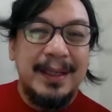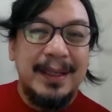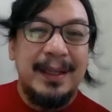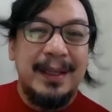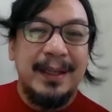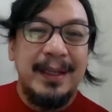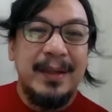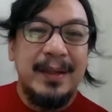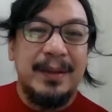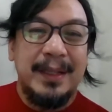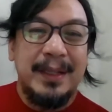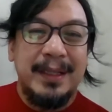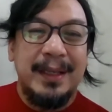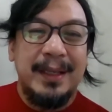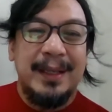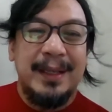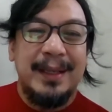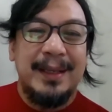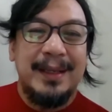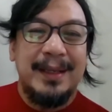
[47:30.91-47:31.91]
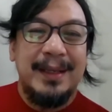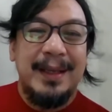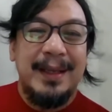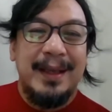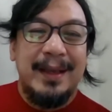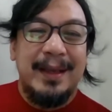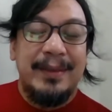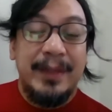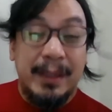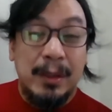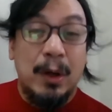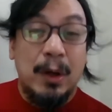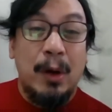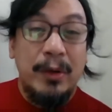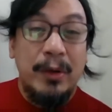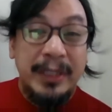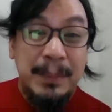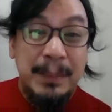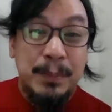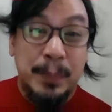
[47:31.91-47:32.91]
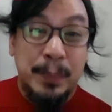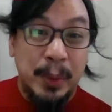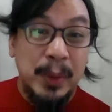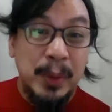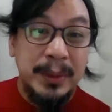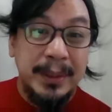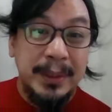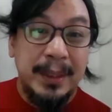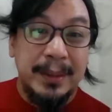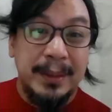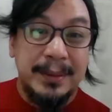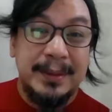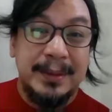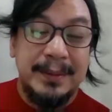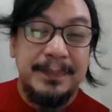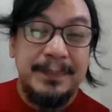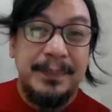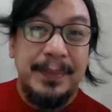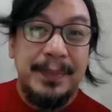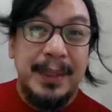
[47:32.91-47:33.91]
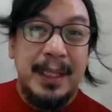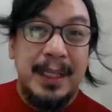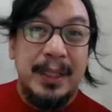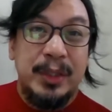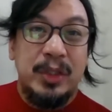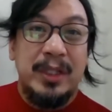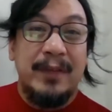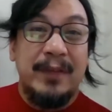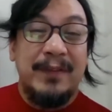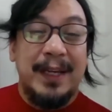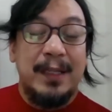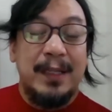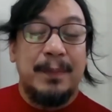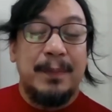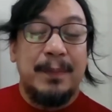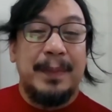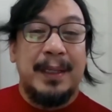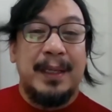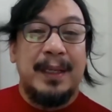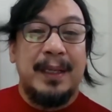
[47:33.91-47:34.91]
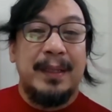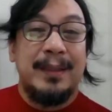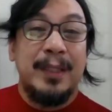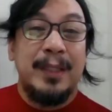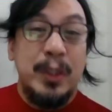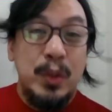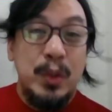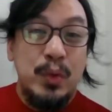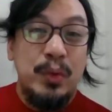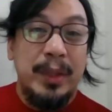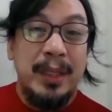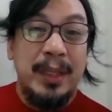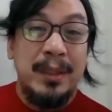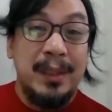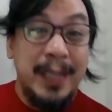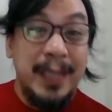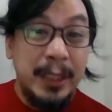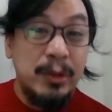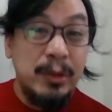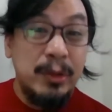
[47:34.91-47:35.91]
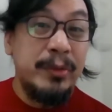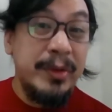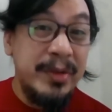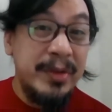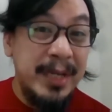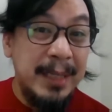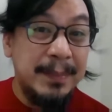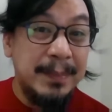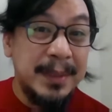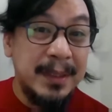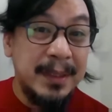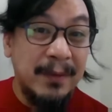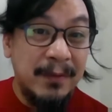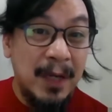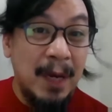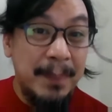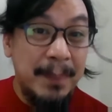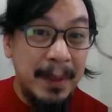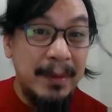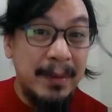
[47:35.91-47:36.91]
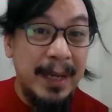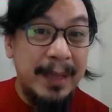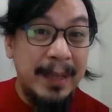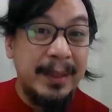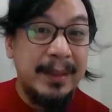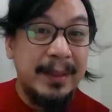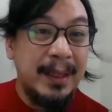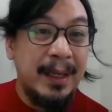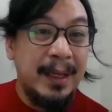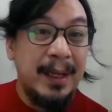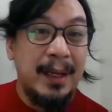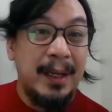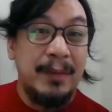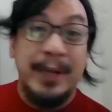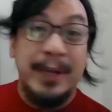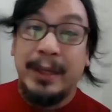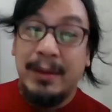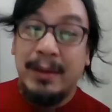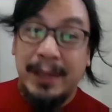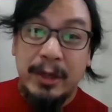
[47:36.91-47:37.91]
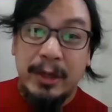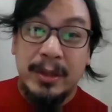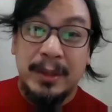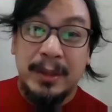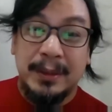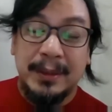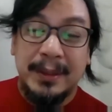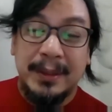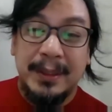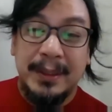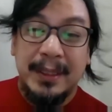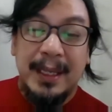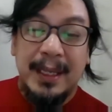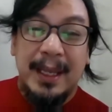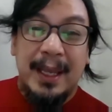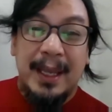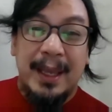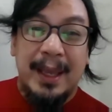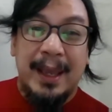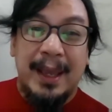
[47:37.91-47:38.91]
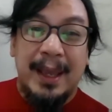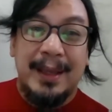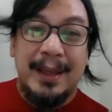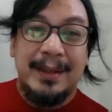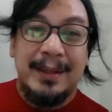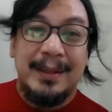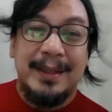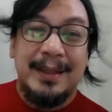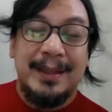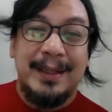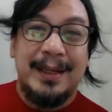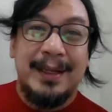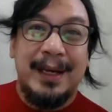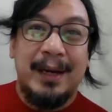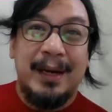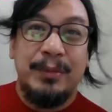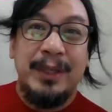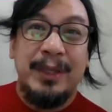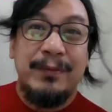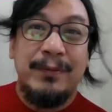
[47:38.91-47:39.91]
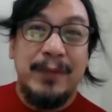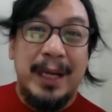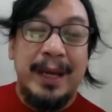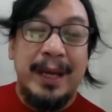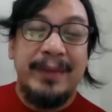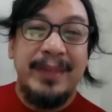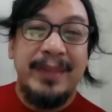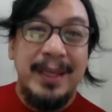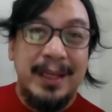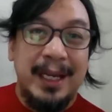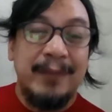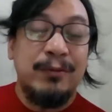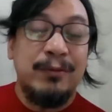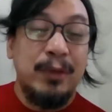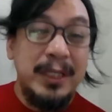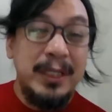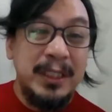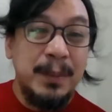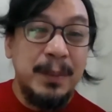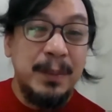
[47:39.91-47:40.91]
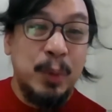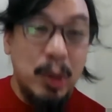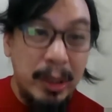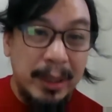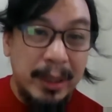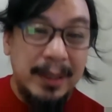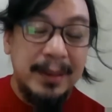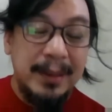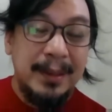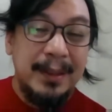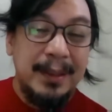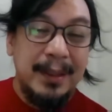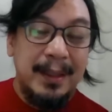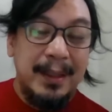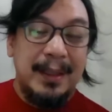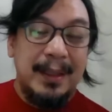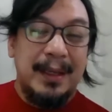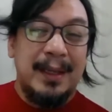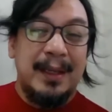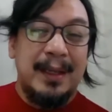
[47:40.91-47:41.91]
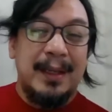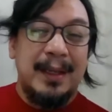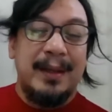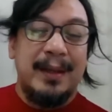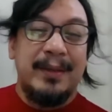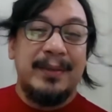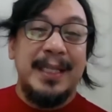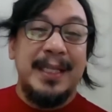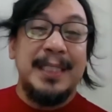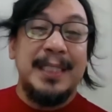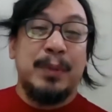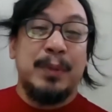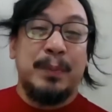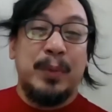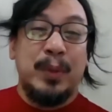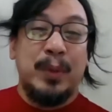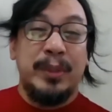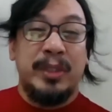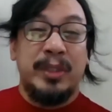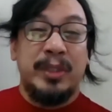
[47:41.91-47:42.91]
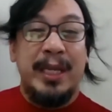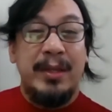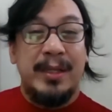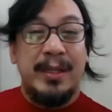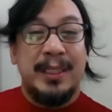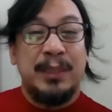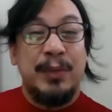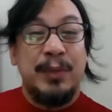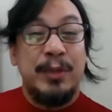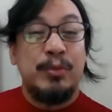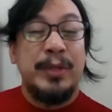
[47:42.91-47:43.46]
knowledge. There are already proposals to develop new intellectual regimes of copyright regulation. And I fully support these proposed changes, which